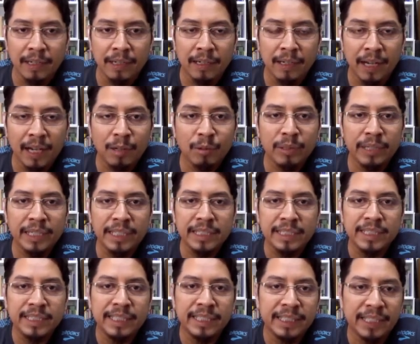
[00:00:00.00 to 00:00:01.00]
How
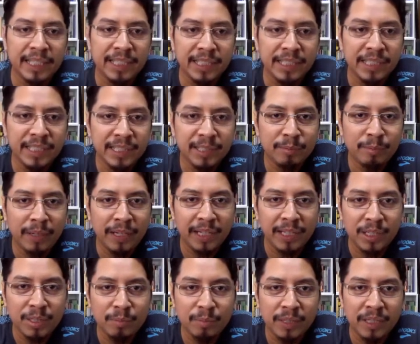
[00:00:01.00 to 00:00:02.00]
is attention
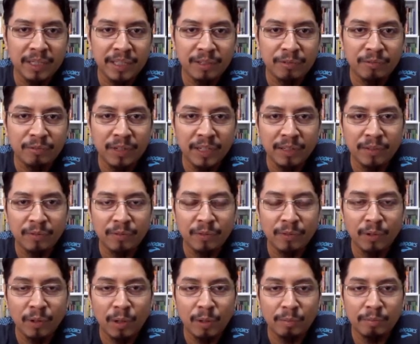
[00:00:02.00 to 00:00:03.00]
management different
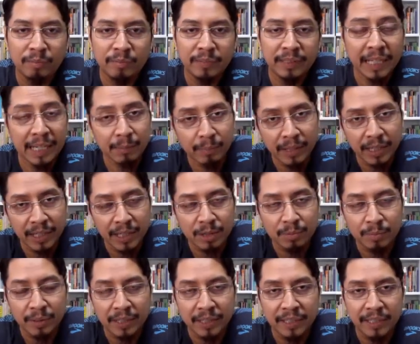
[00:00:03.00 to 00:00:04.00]
from time
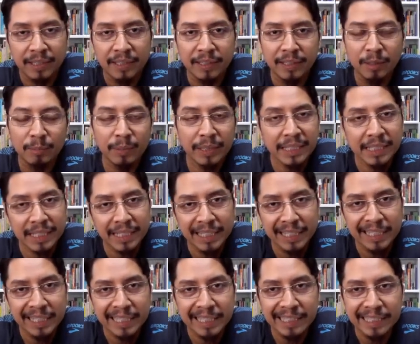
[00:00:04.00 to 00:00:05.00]
management? Now,
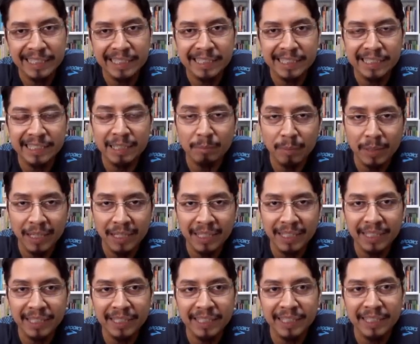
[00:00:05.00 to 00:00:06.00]
basically, it's
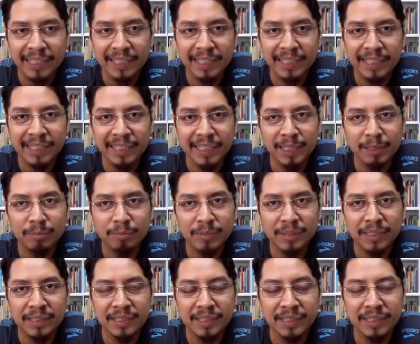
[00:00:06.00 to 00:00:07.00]
similar in
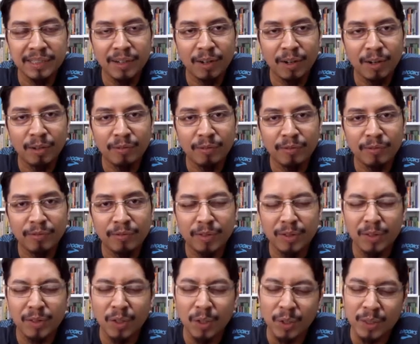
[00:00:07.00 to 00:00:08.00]
terms of
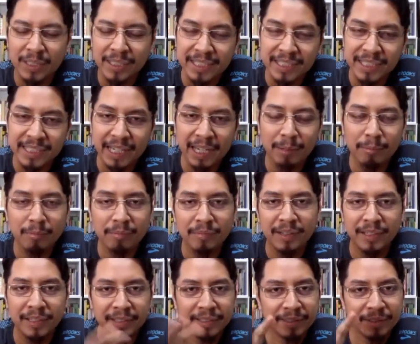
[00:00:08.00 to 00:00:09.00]
concept
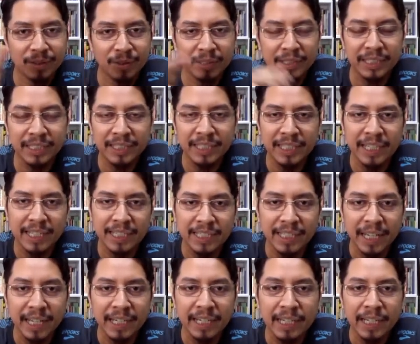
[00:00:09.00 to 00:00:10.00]
to a certain
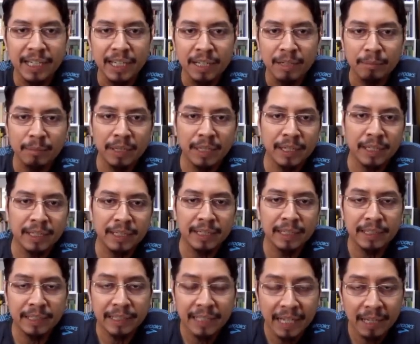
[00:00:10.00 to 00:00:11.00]
extent, but
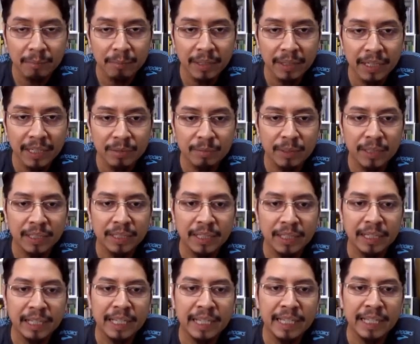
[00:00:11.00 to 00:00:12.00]
time management
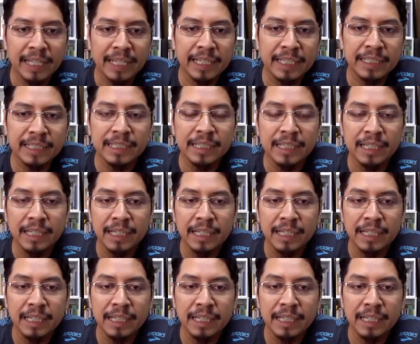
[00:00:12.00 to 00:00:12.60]
is